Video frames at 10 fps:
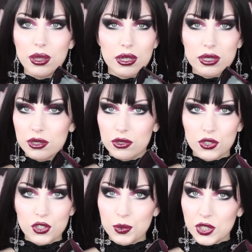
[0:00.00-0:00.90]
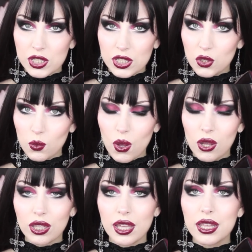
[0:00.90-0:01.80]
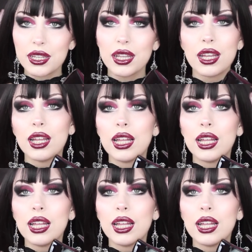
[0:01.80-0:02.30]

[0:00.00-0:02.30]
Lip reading: they're super easy to walk in.